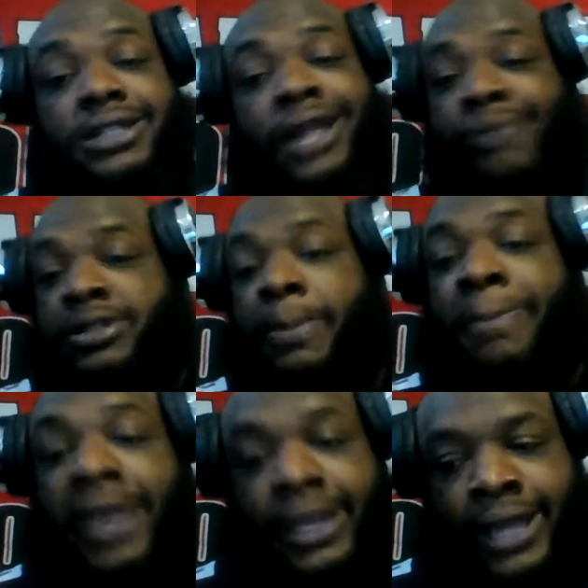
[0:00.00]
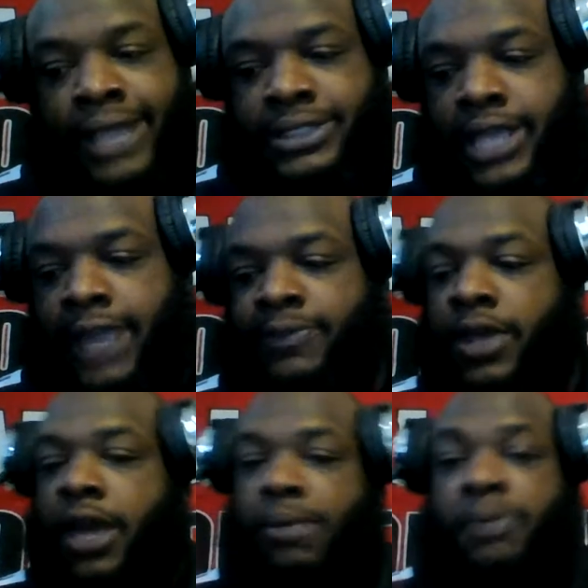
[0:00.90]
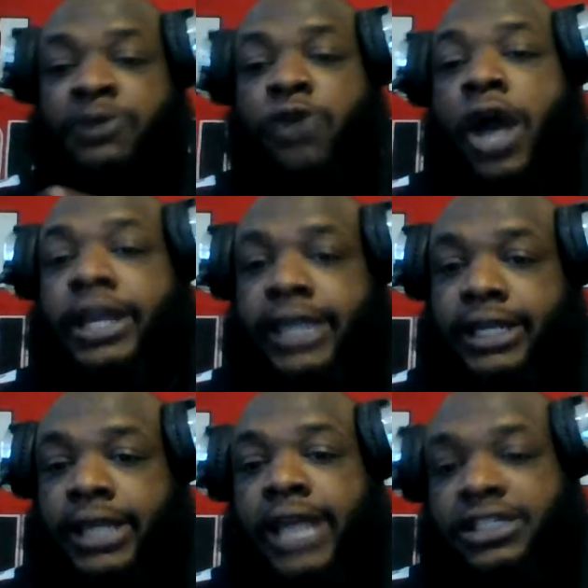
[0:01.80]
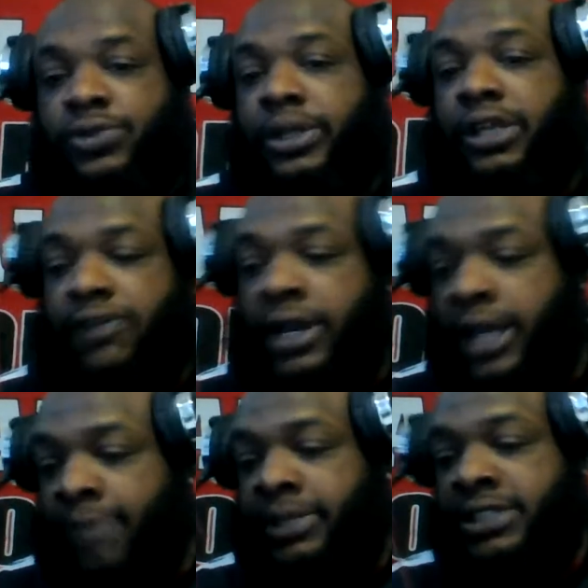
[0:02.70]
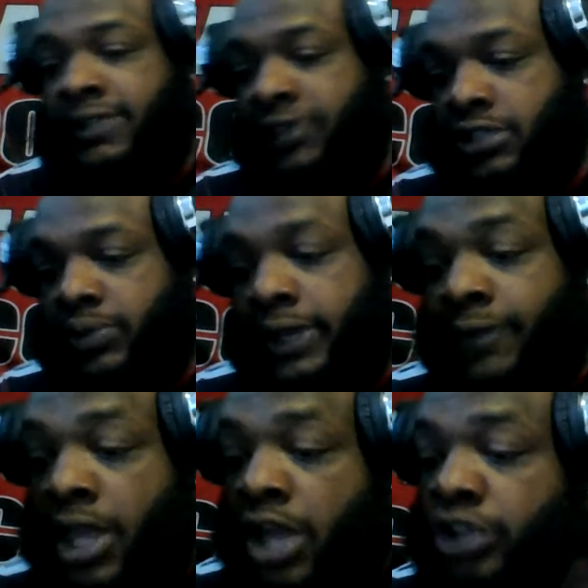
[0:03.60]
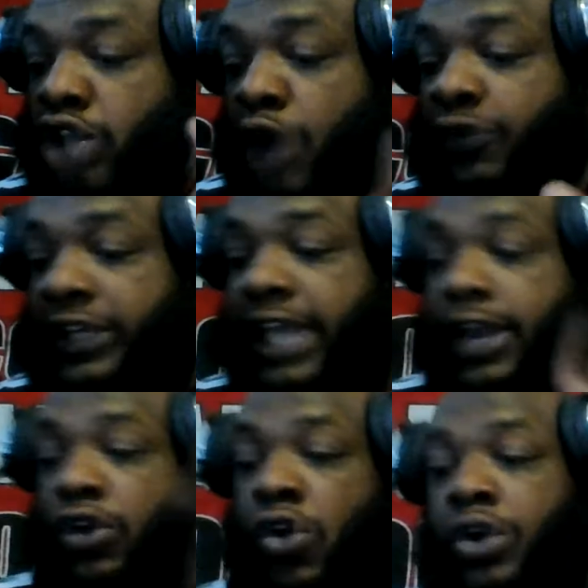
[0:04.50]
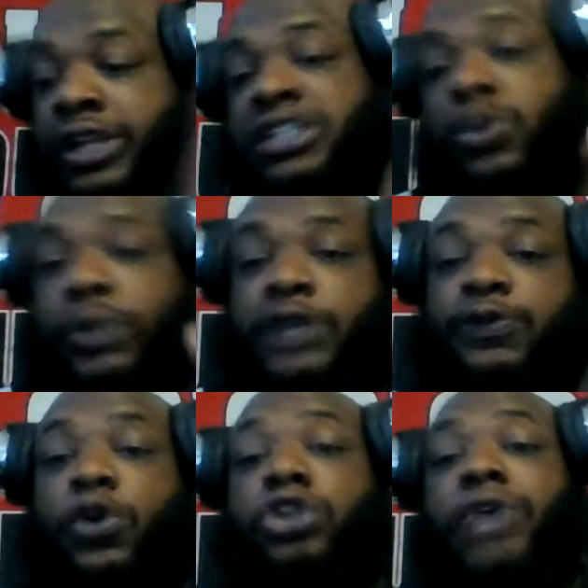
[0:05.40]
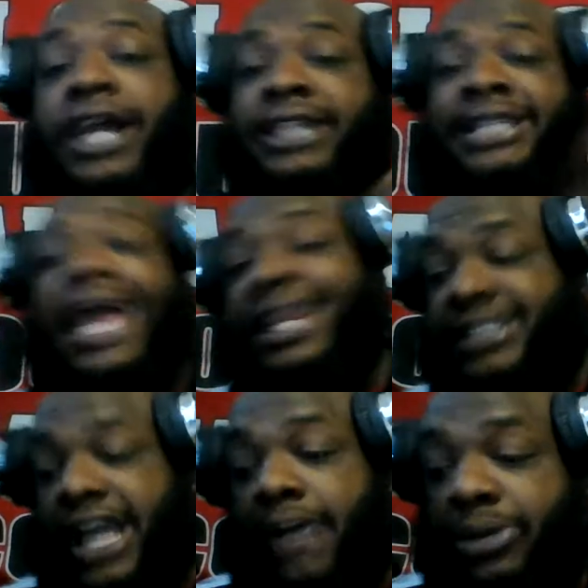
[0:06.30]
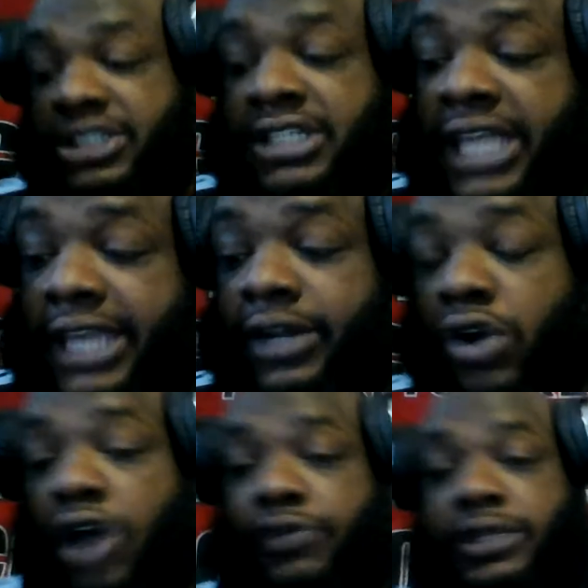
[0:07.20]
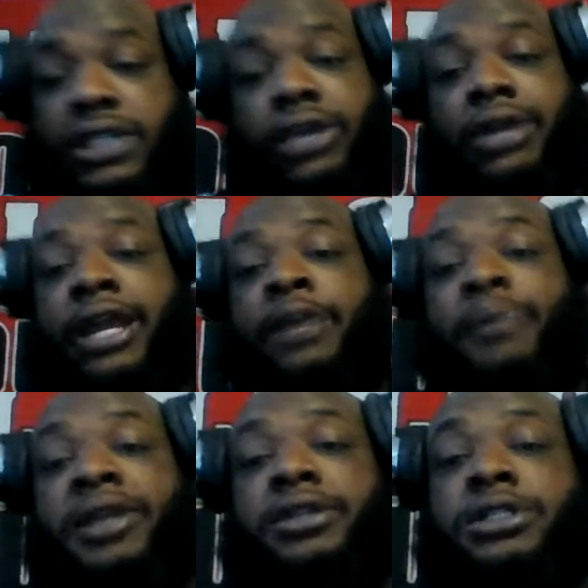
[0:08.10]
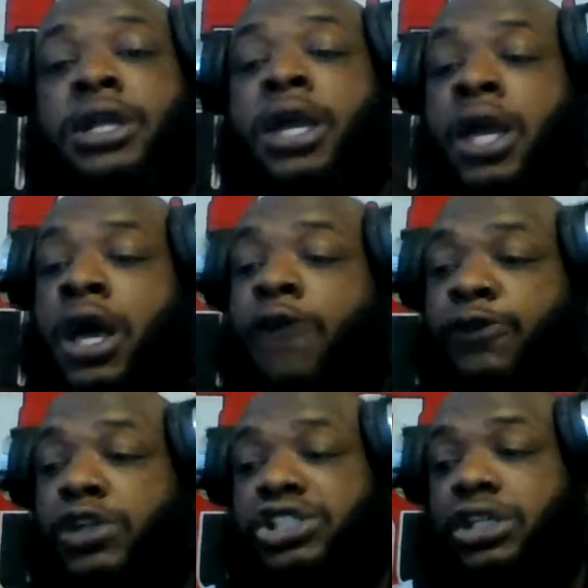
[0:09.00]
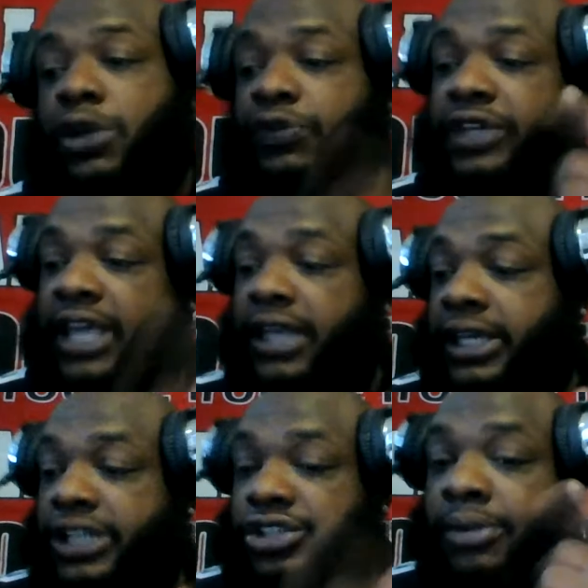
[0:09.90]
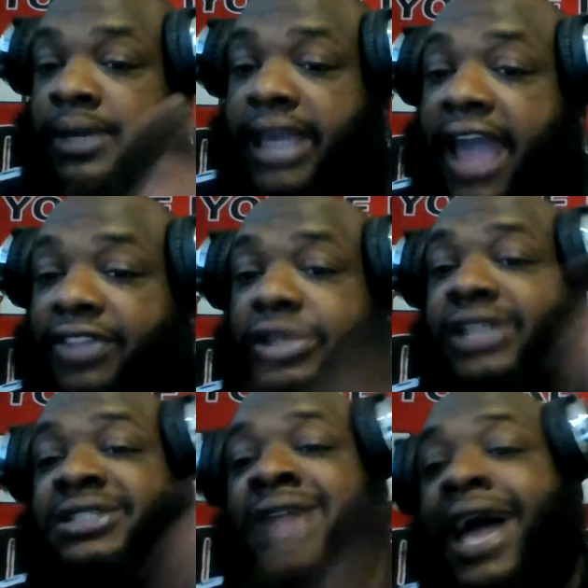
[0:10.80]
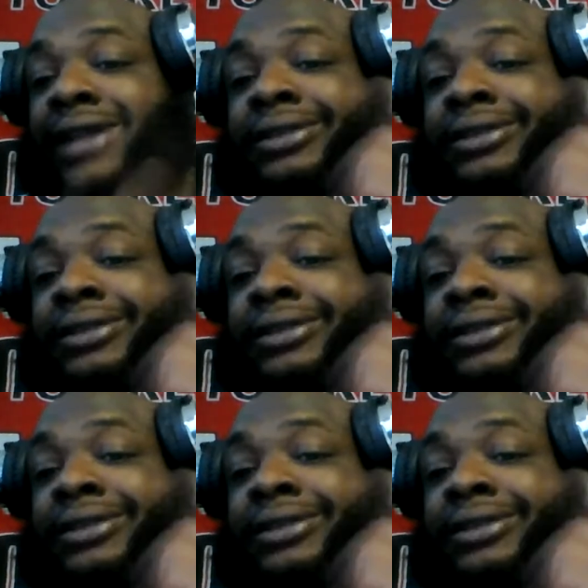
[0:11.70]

that was a banging ass game. But before I get there, I just want to give y'all the updates of this week. Don't forget, going into week 4, you got the Dallas Cowboys kicking it off with the Carolina Panthers. Unfortunately, don't forget, Christian McCaffrey is not